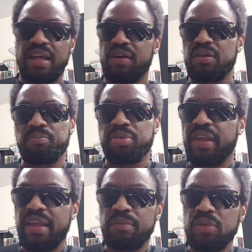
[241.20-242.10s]
down and
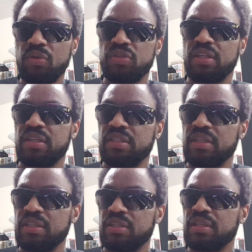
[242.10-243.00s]
playing music.
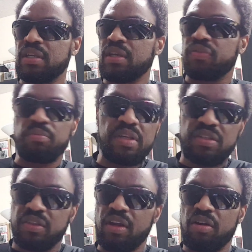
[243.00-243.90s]
For me,
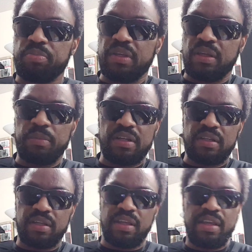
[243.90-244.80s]
it's therapy.
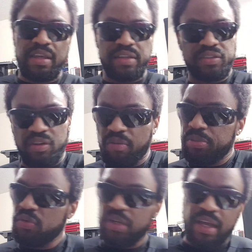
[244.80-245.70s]
It's
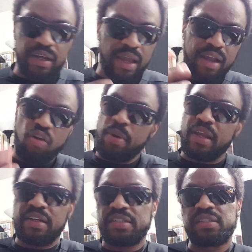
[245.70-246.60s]
therapeutic. I go
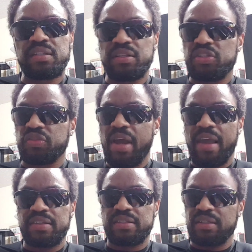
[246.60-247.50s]
back and listen to these
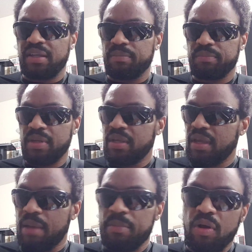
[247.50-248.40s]
tracks, and
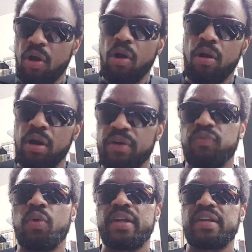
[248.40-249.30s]
I'm in awe of
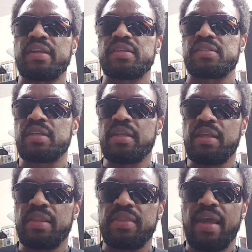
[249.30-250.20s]
what it is
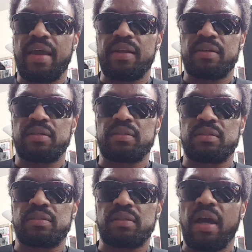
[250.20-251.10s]
that
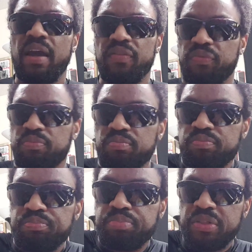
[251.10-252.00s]
I've
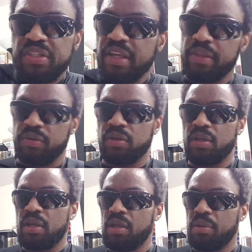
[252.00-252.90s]
put together,
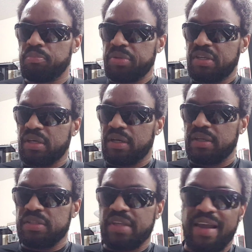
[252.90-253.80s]

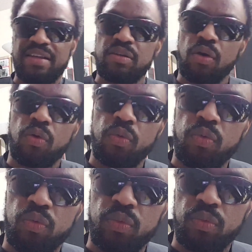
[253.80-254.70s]
because I know